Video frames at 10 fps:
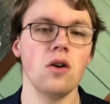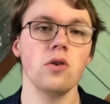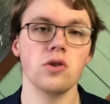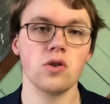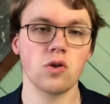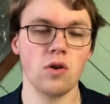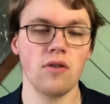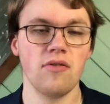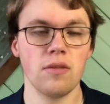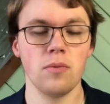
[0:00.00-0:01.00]
also
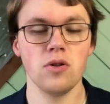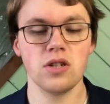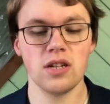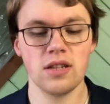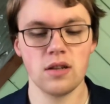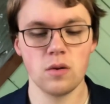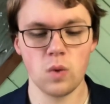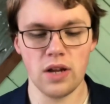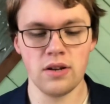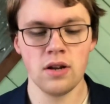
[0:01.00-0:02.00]
scored for the Bolts in the
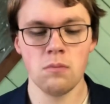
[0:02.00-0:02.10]
win.